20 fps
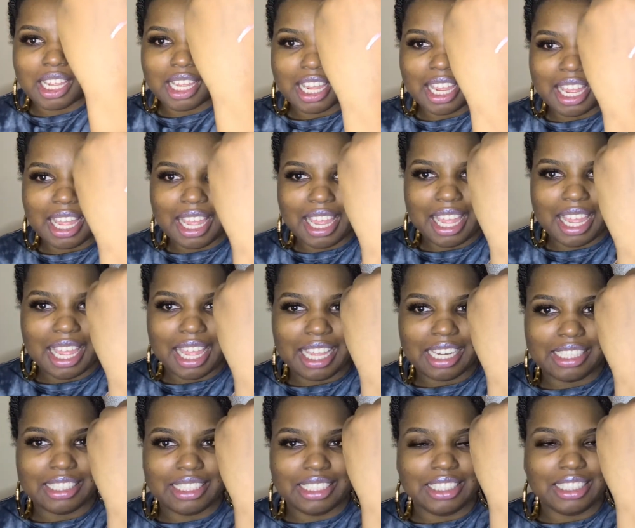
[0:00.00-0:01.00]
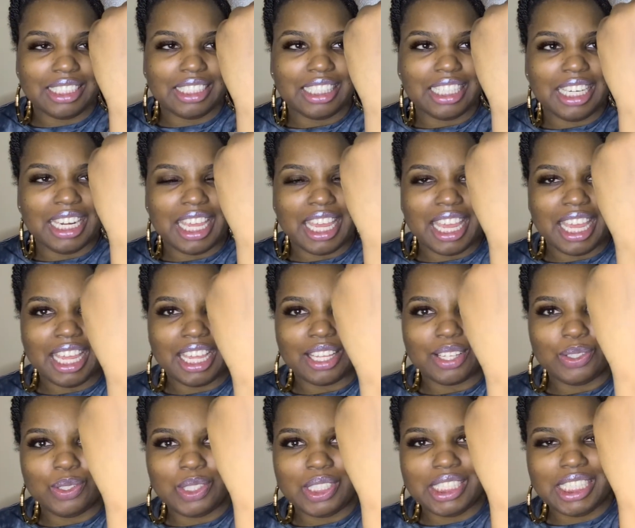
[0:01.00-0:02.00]
yes, you see that,
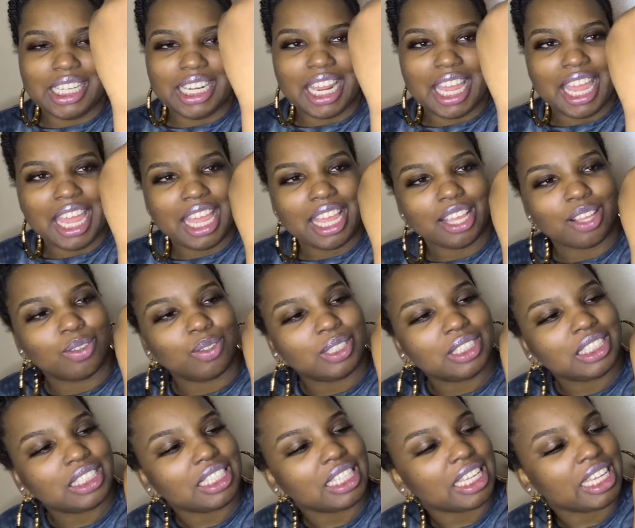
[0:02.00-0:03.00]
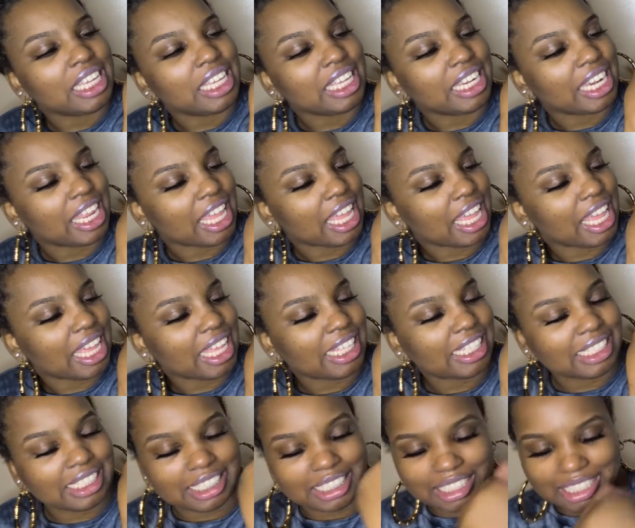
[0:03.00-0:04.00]
you see that, you see that,
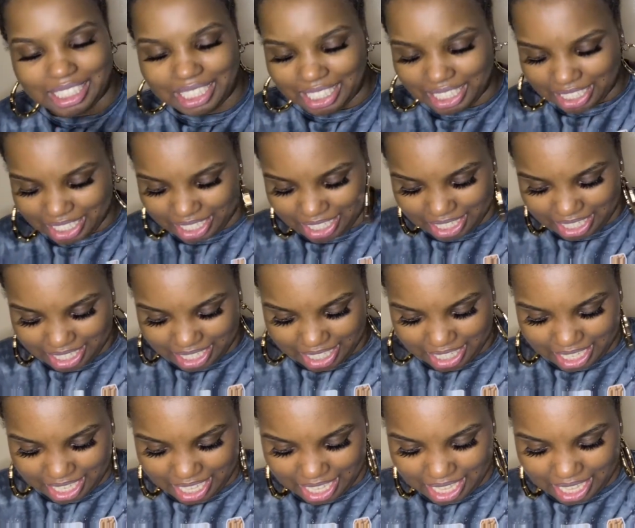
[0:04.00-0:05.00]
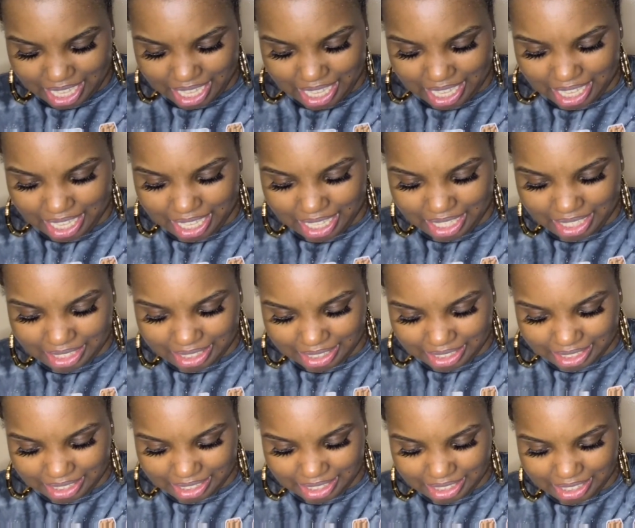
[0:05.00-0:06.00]
yes,
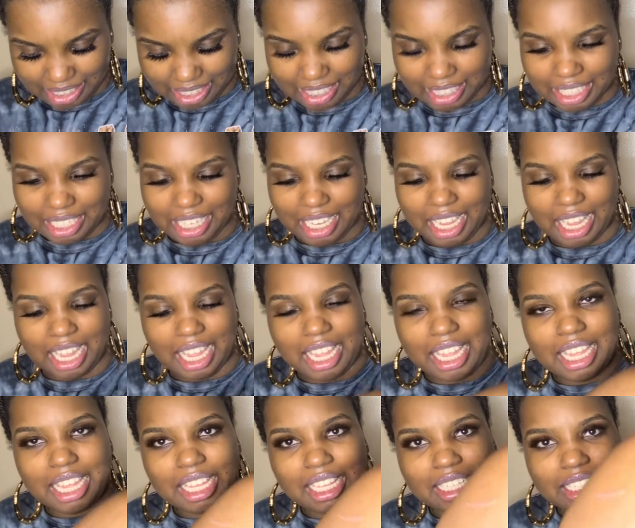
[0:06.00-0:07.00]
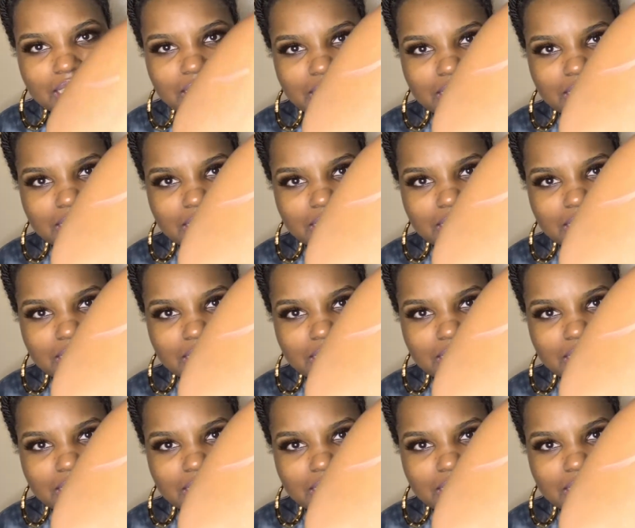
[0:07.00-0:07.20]
yes.